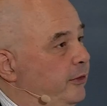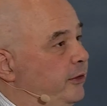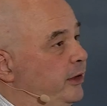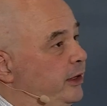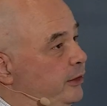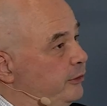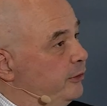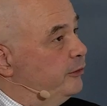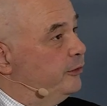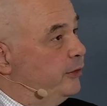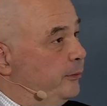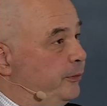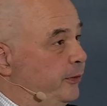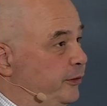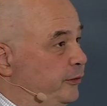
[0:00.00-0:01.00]
very
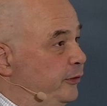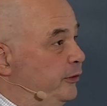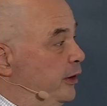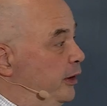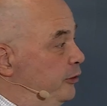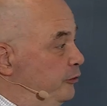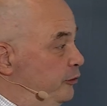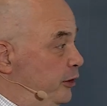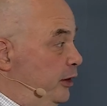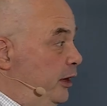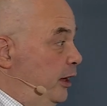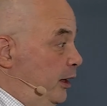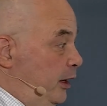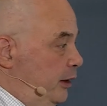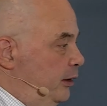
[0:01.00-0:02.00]
interesting presentation
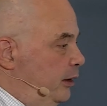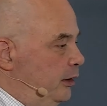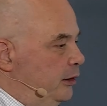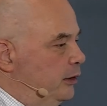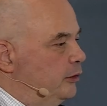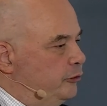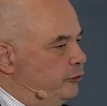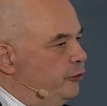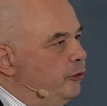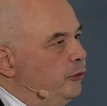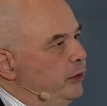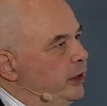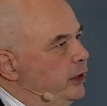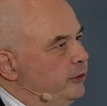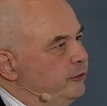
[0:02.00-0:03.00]
and a
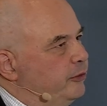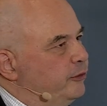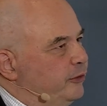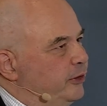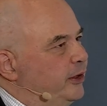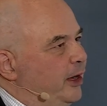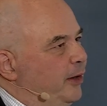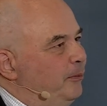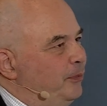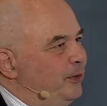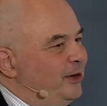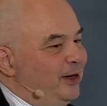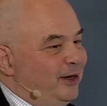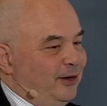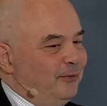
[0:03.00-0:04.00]
truly interesting
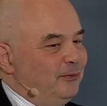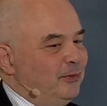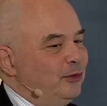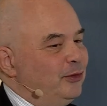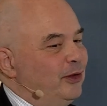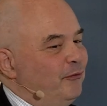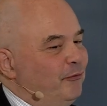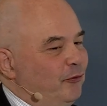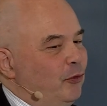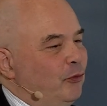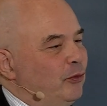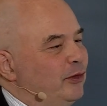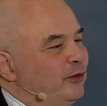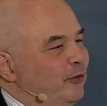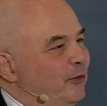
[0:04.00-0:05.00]
company. And I'm looking
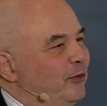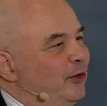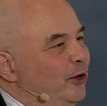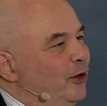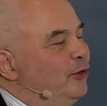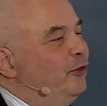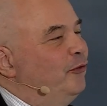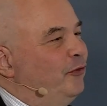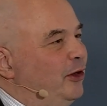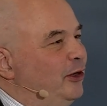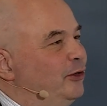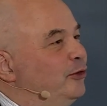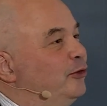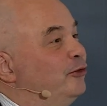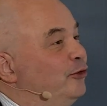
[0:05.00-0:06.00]
forward to
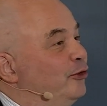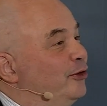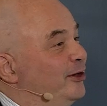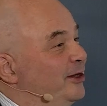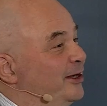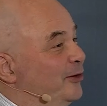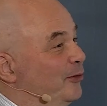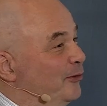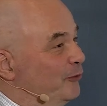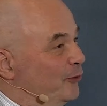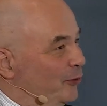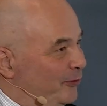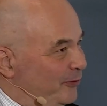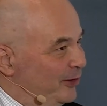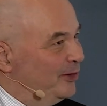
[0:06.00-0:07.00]
follow your journey going
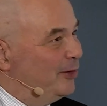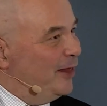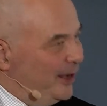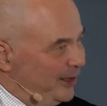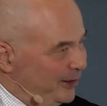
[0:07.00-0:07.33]
forward. Thank you.